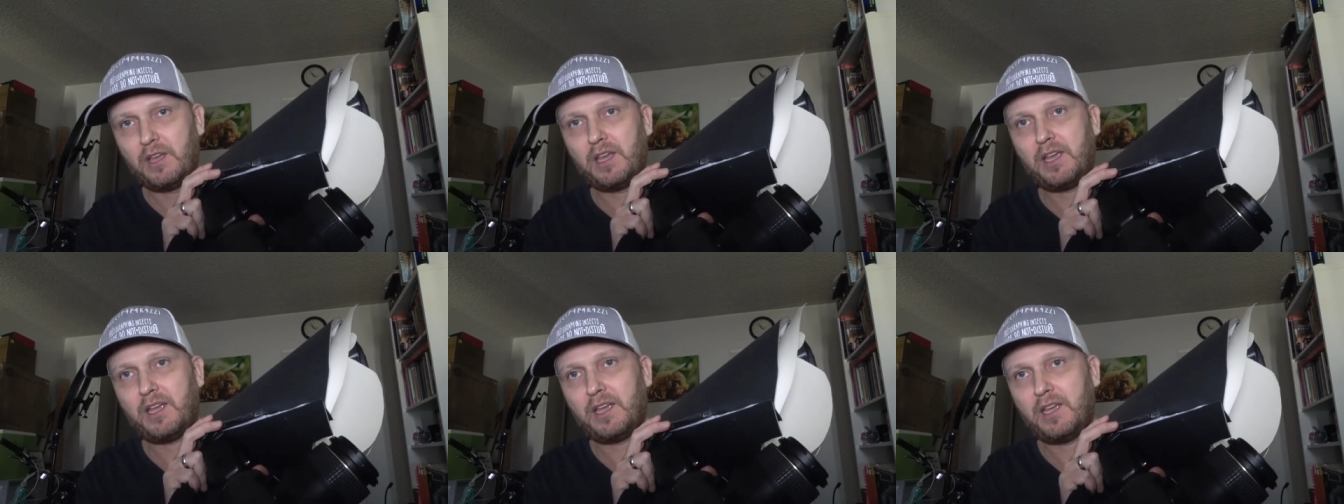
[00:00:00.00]

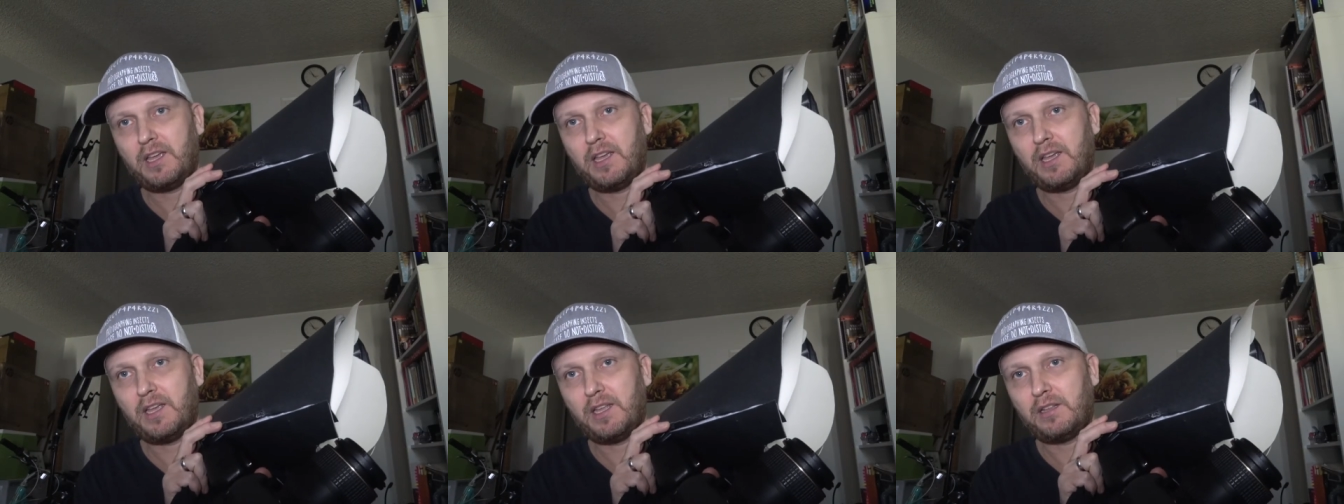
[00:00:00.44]

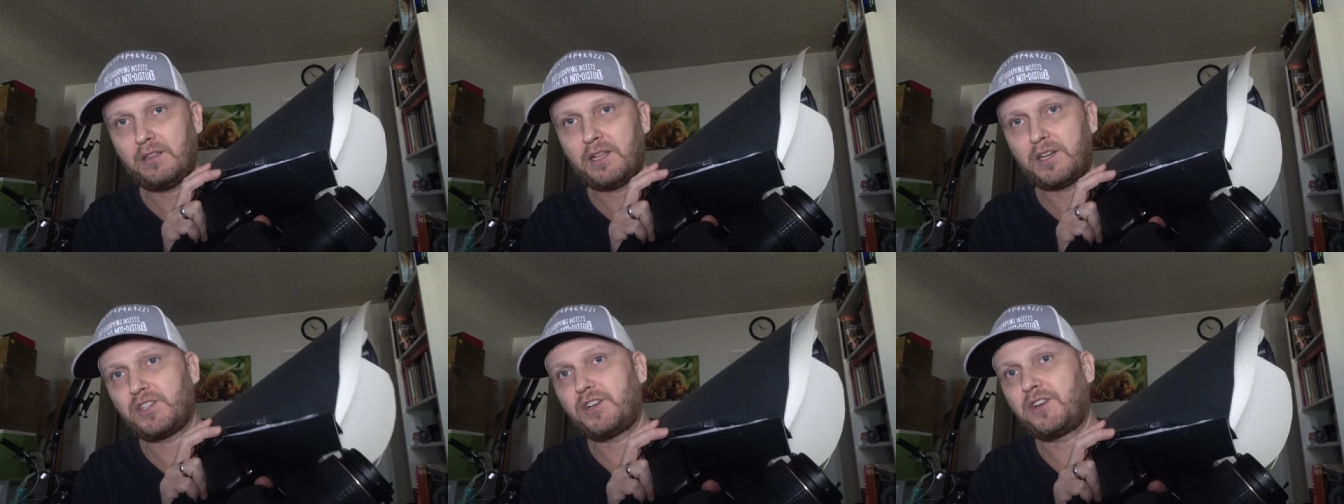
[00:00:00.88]
and
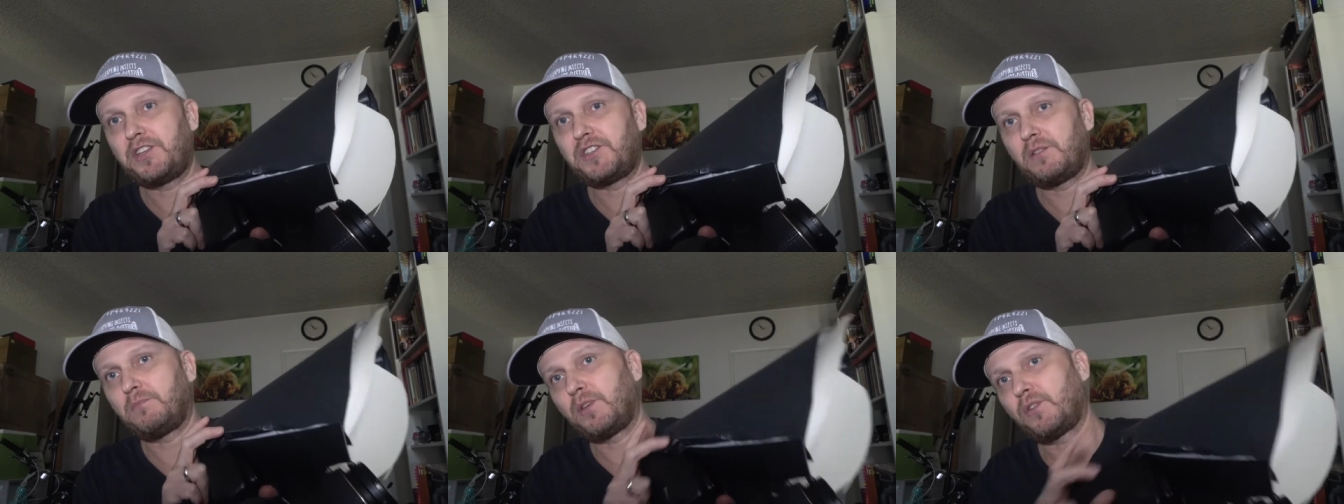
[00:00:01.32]
there's a
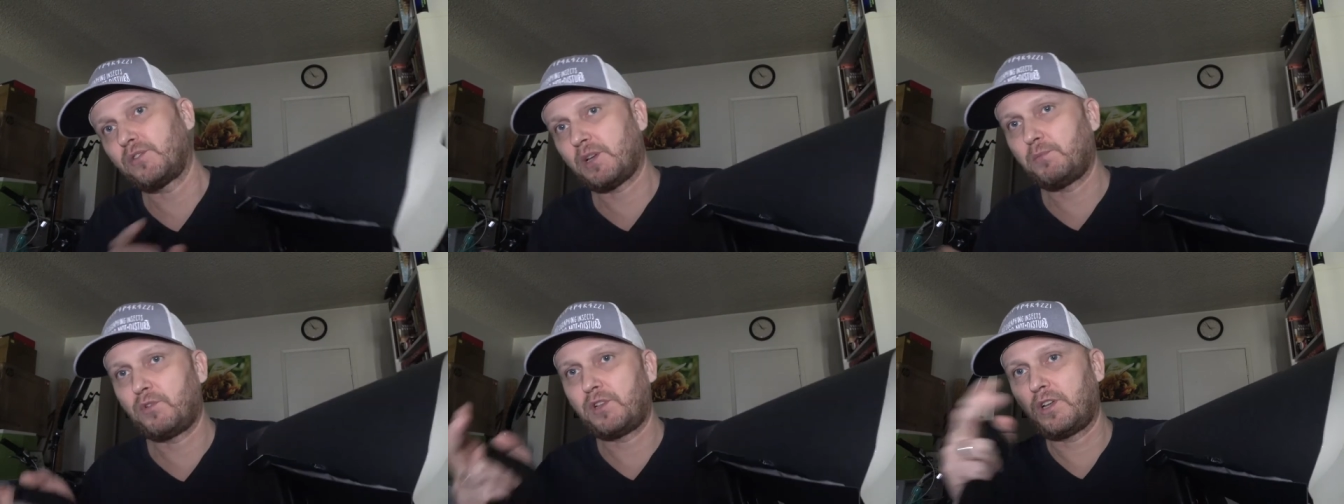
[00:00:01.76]
reason because
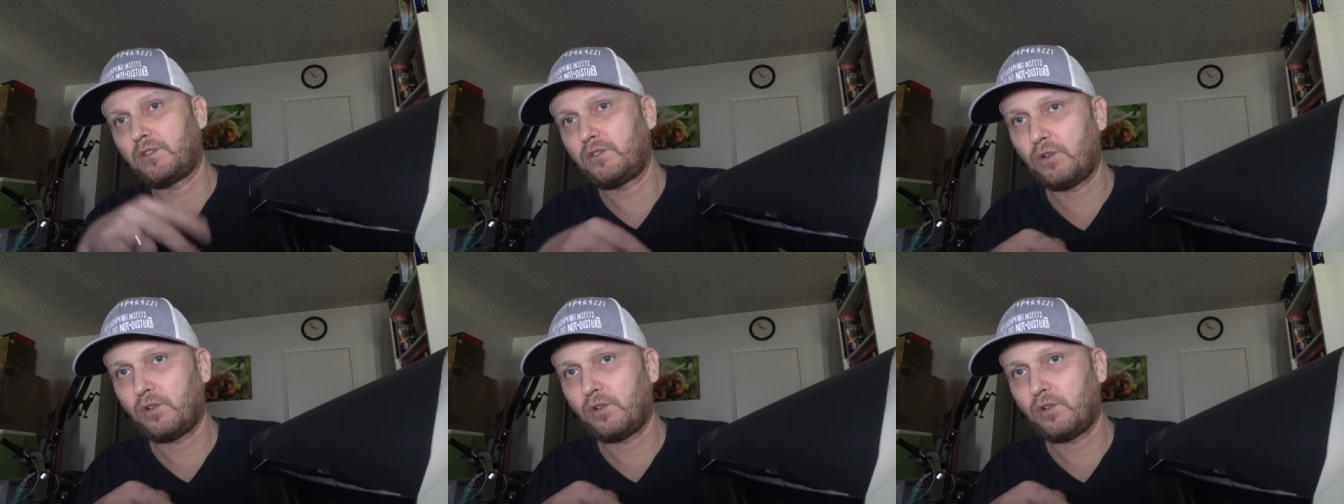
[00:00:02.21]
i'm gonna